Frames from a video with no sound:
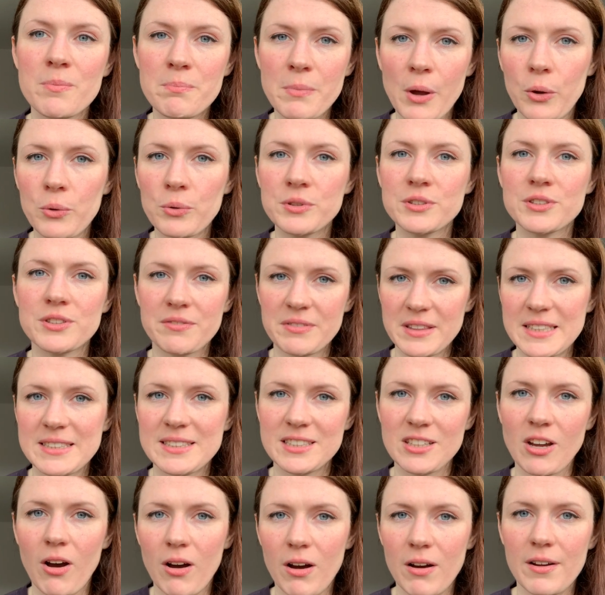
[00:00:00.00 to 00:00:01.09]
most of this
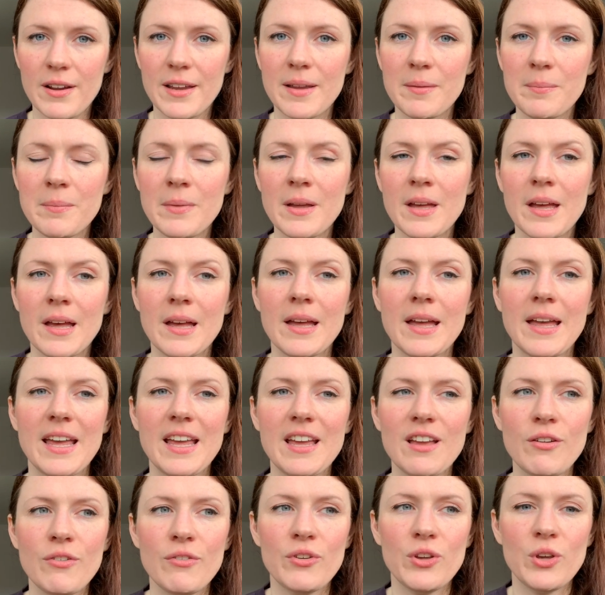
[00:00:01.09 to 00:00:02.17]
time.
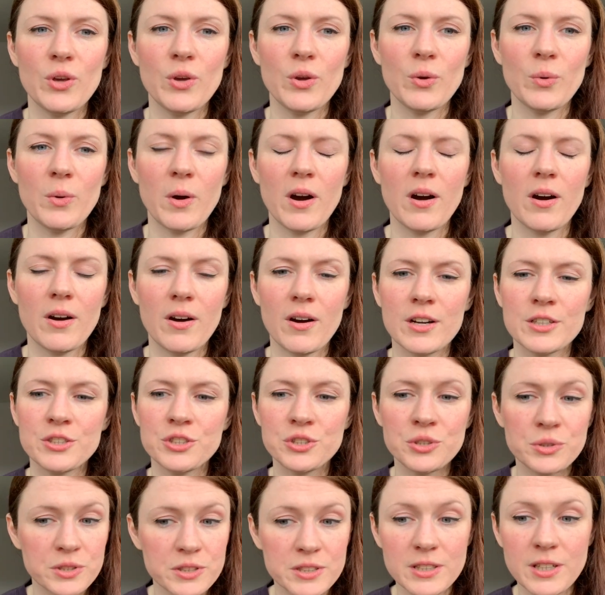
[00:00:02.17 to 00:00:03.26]
If you are a
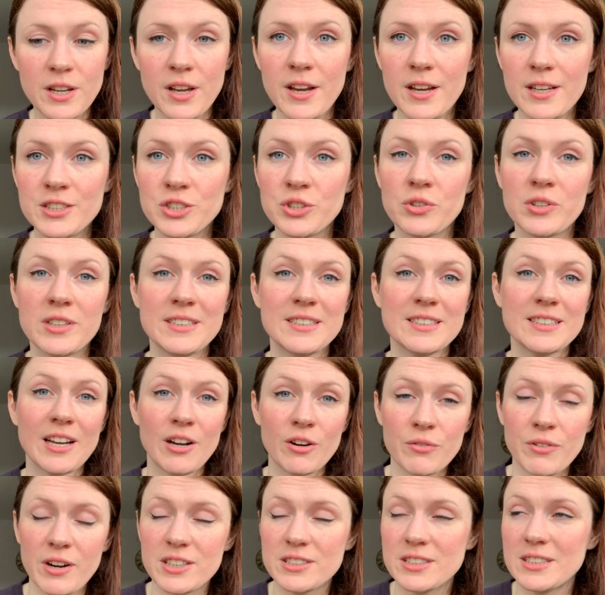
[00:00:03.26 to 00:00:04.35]
student nurse, you're in
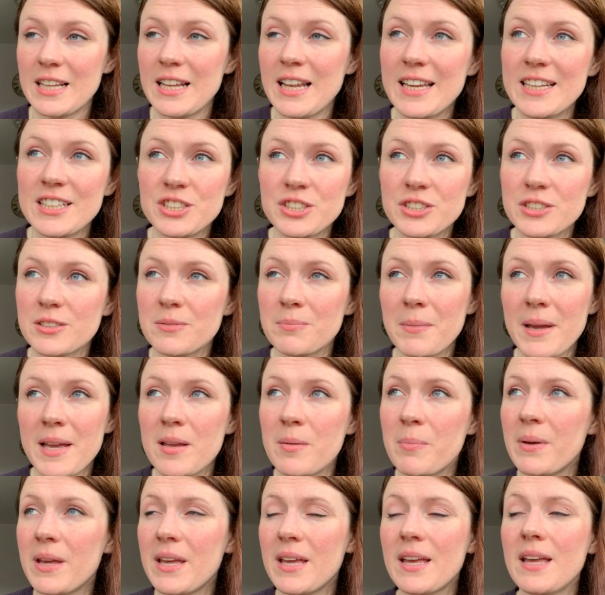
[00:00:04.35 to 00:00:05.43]
self-isolation
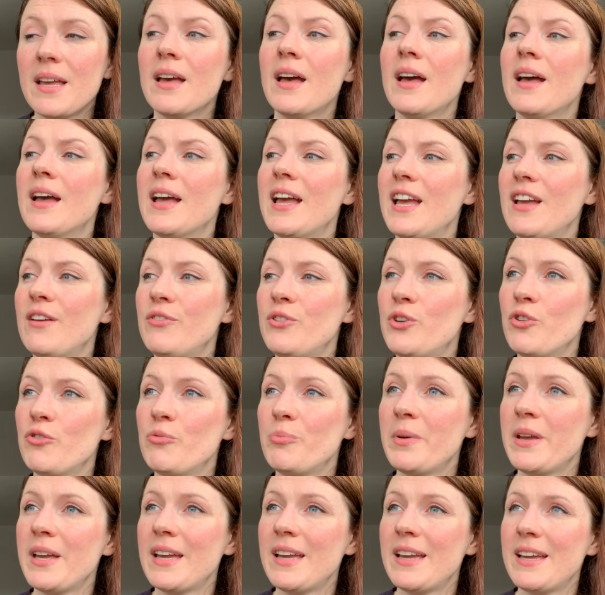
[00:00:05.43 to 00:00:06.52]
maybe, if
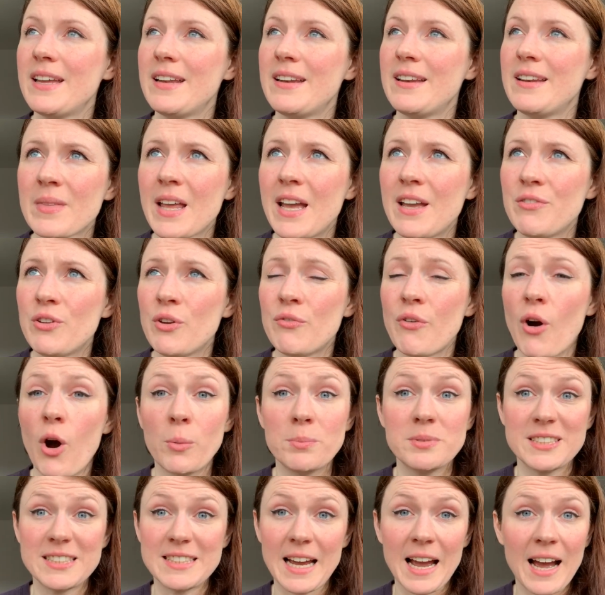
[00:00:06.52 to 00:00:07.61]
you've
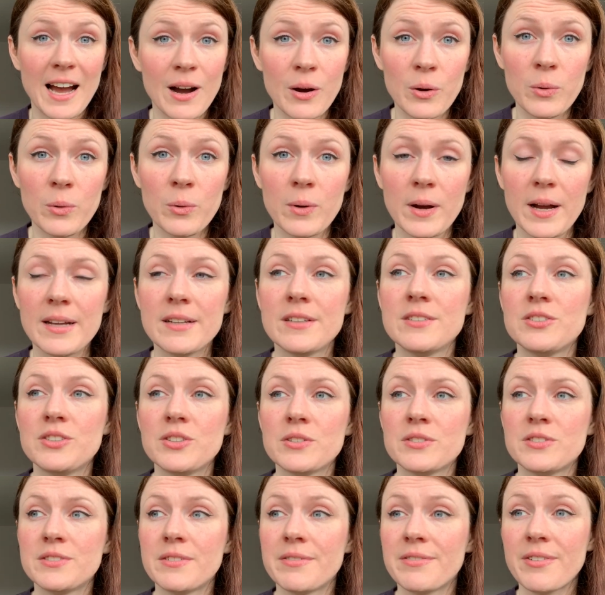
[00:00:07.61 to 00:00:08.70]
opted out and
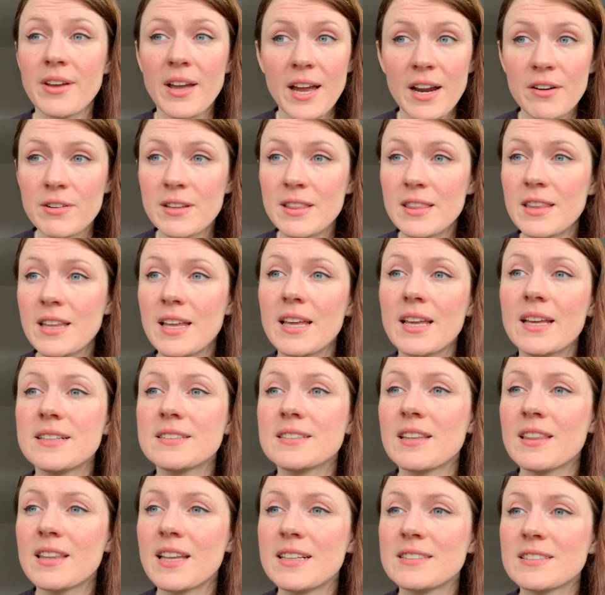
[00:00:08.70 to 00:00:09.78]
you're deferring things
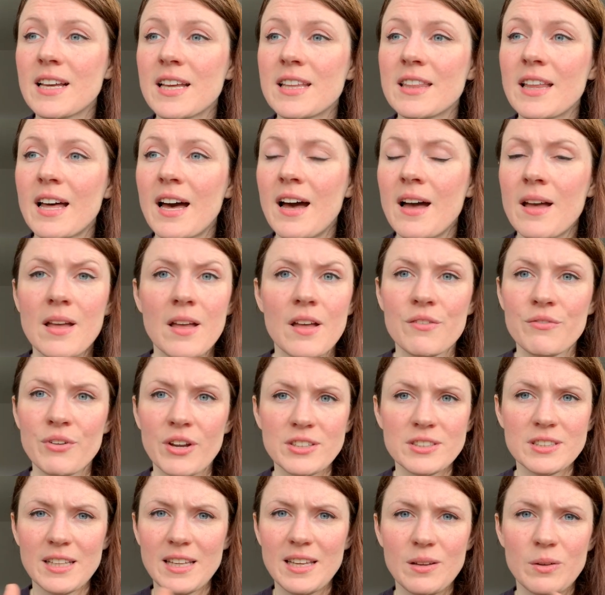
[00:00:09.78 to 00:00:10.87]
and things like that,
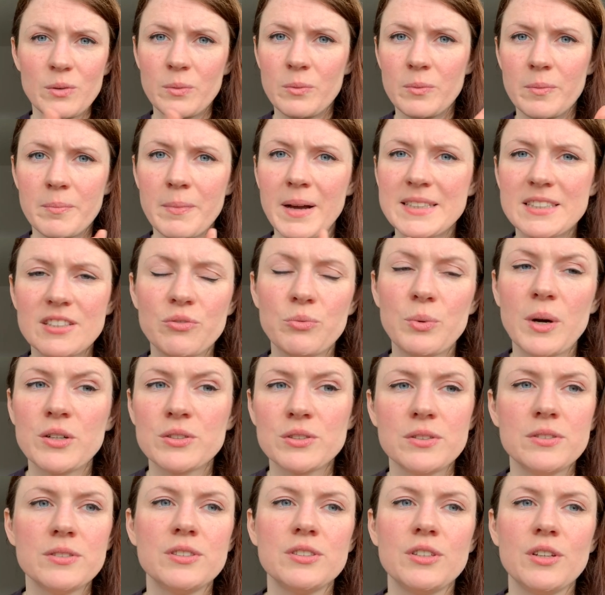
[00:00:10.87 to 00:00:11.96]
firstly, massive well
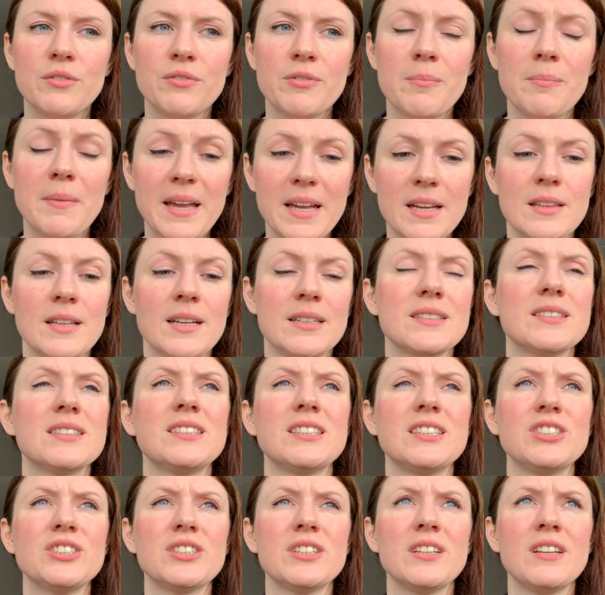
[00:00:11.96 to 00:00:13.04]
done to you for making that
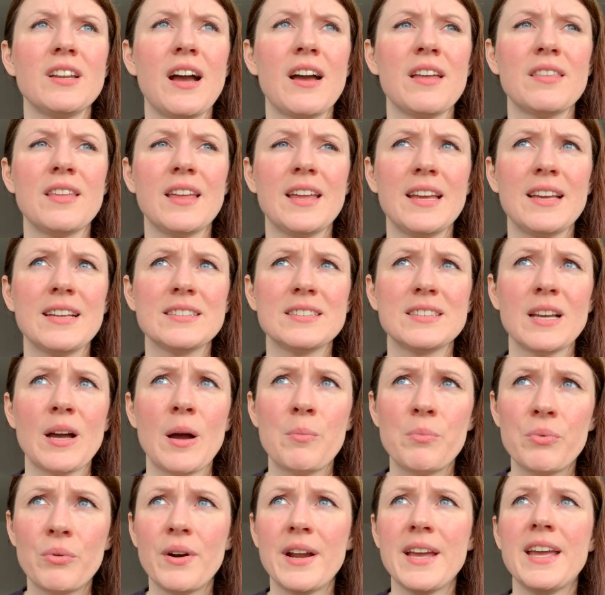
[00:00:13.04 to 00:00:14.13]
decision. I think it's a
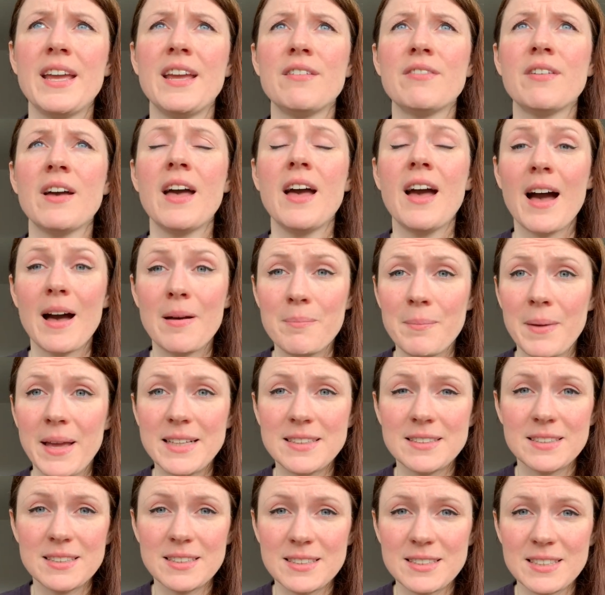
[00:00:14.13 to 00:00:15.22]
brave,
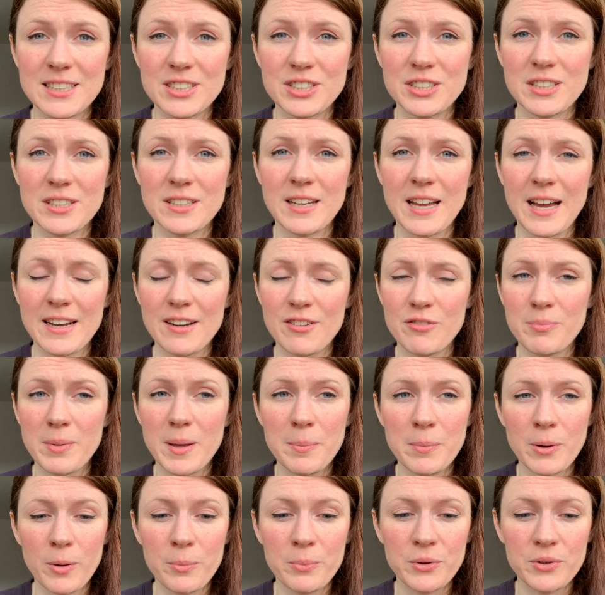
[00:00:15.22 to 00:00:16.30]
amazing decision. And if
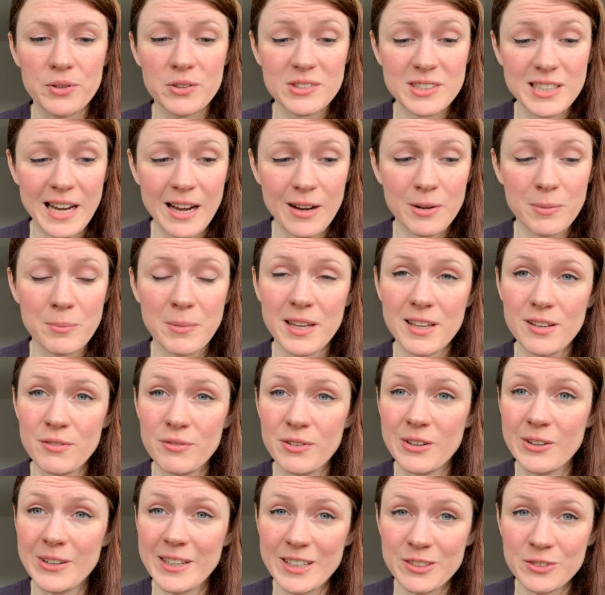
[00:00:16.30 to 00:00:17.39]
people are putting you down and making you
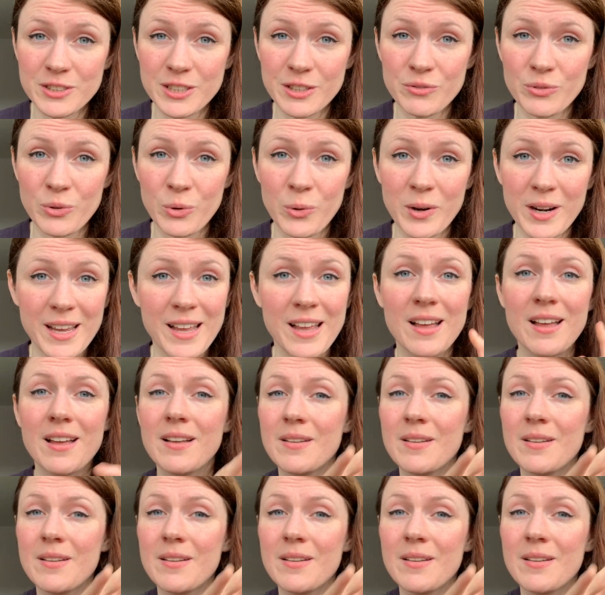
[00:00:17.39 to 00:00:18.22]
feel guilty for it,